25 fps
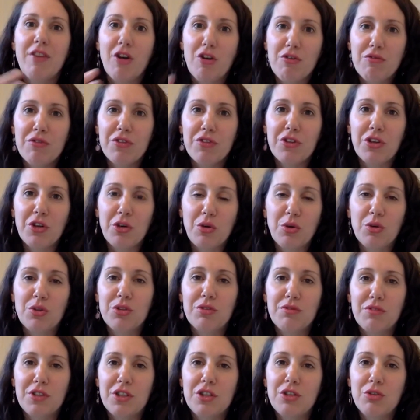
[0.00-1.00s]
over the course
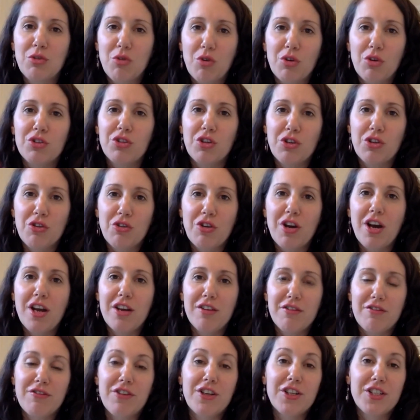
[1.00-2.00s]
of this talk, so you kind
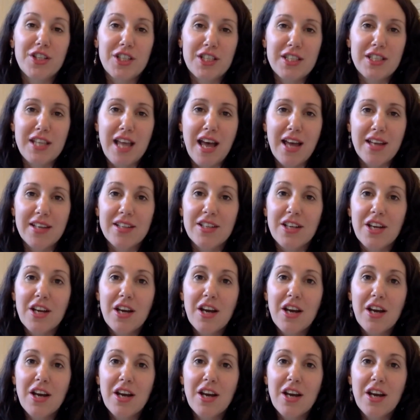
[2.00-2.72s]
of understand